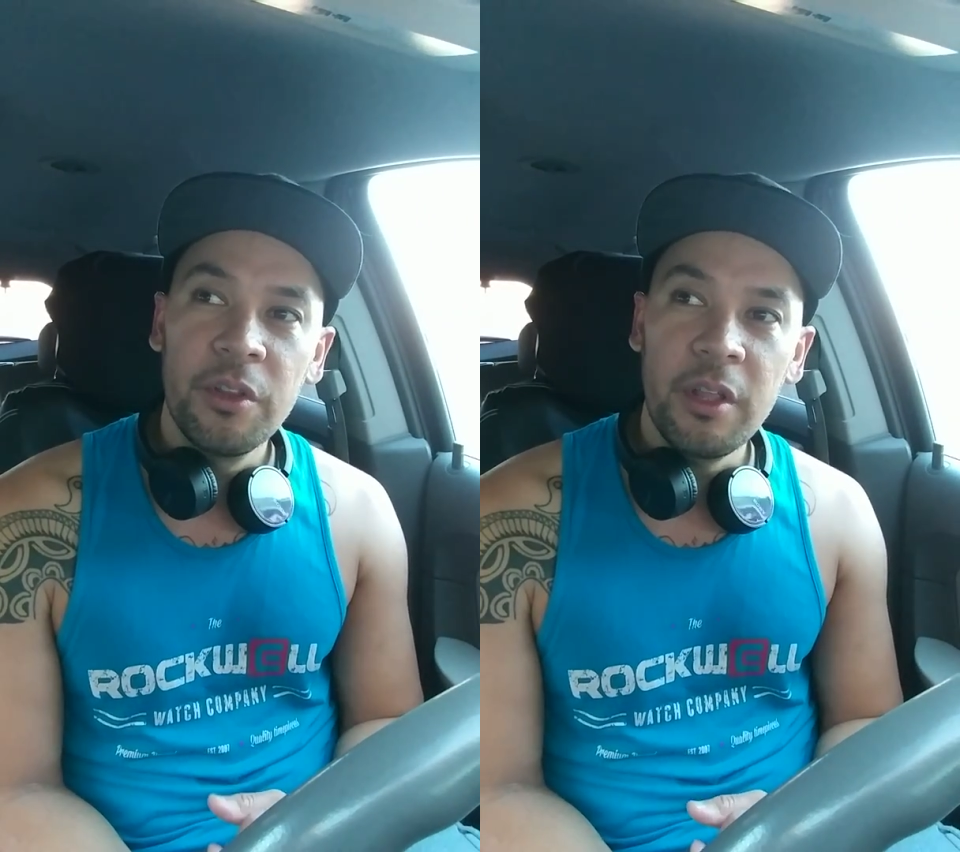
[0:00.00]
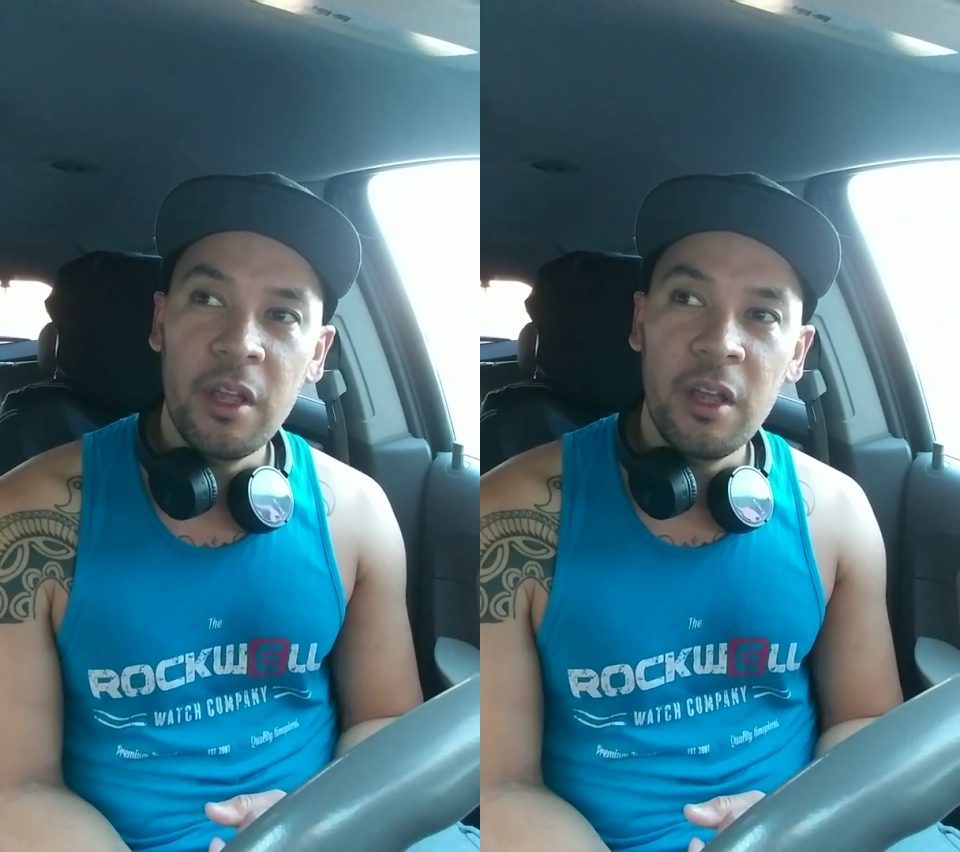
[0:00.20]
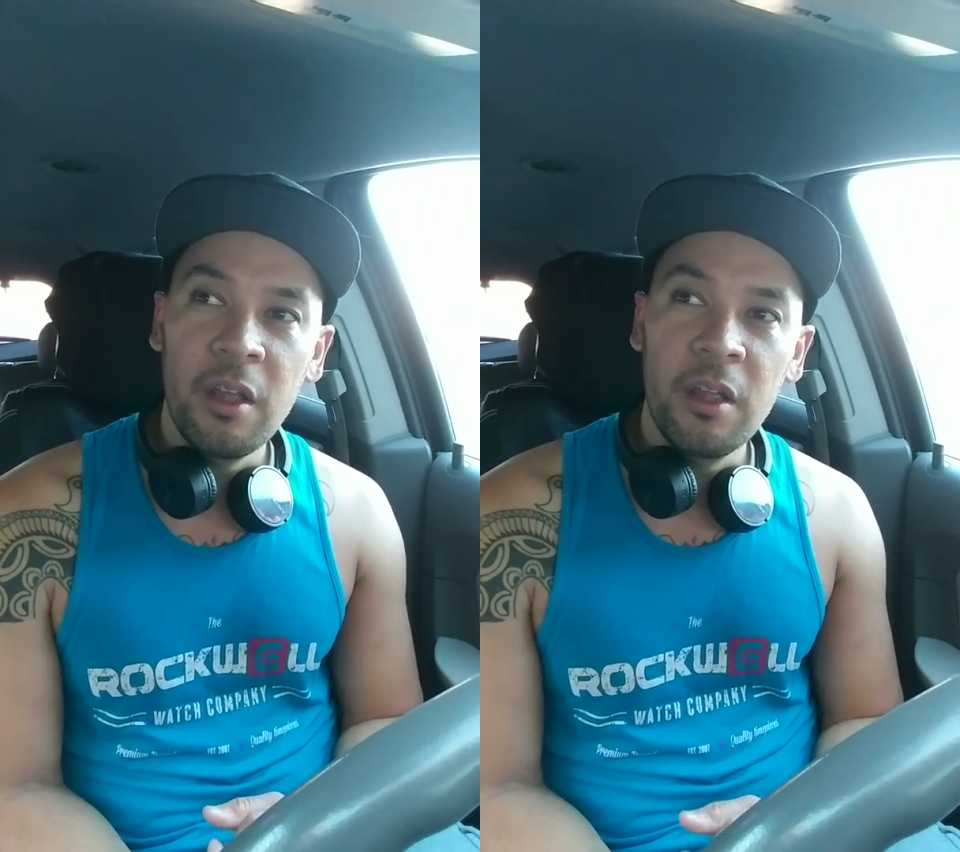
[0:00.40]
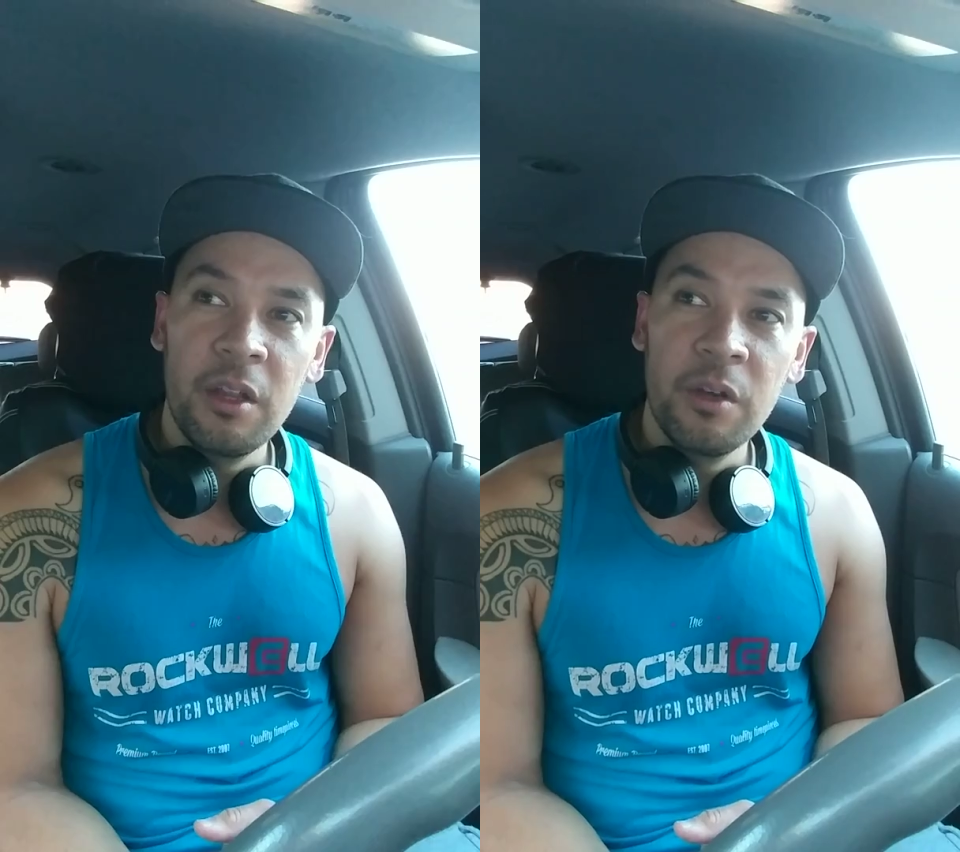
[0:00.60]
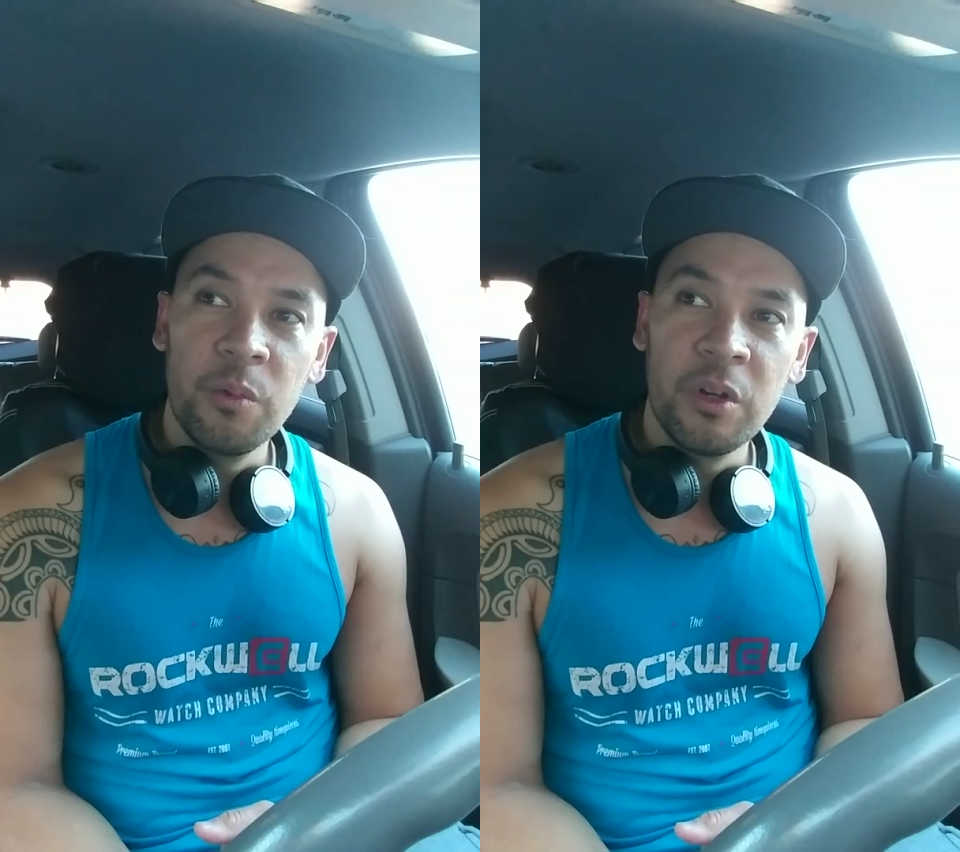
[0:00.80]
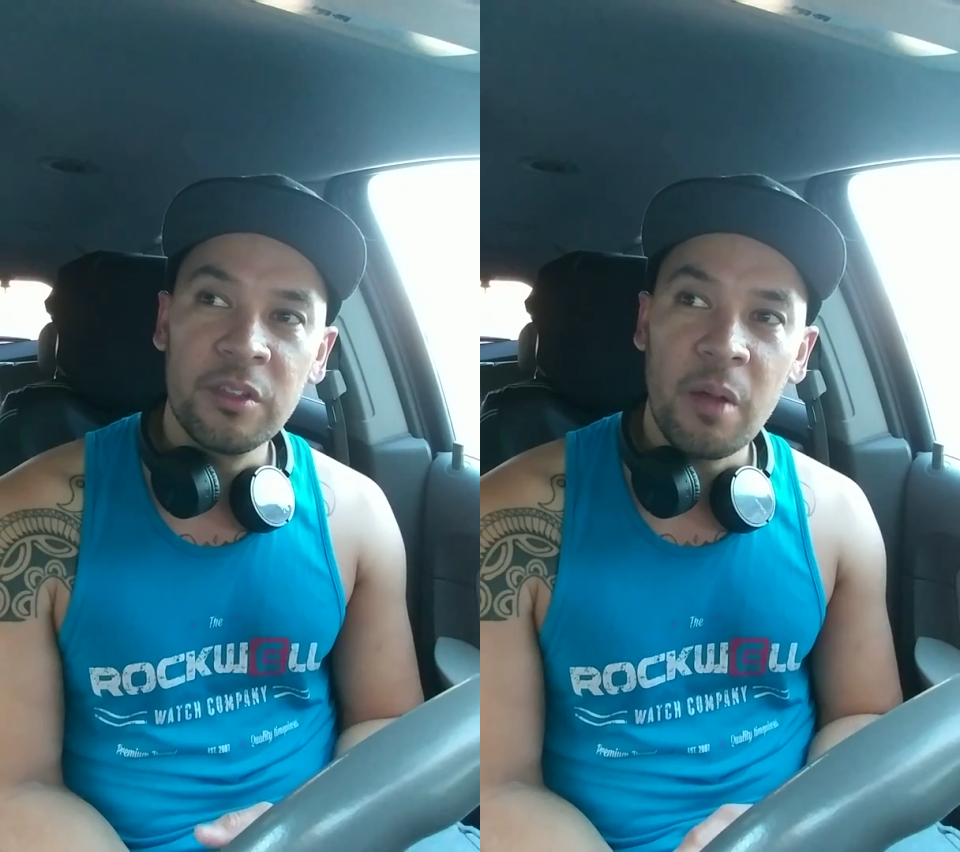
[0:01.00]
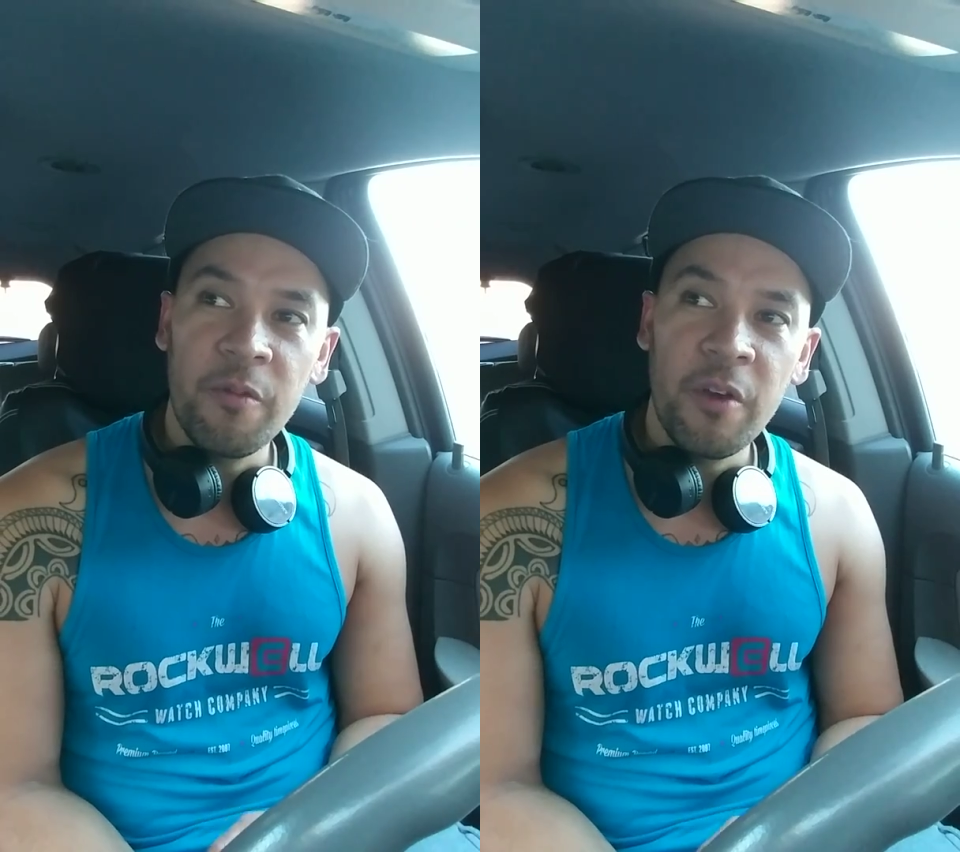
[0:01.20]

and we can stop